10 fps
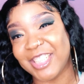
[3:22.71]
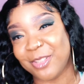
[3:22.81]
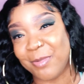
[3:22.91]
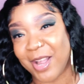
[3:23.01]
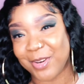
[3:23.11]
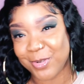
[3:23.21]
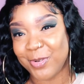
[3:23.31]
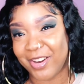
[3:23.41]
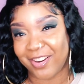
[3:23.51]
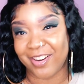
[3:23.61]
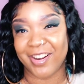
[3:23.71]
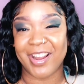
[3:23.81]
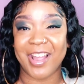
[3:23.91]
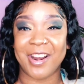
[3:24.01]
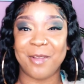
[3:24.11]
to my new
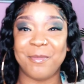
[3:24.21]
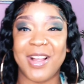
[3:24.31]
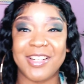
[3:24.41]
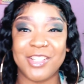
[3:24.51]
car and I'm about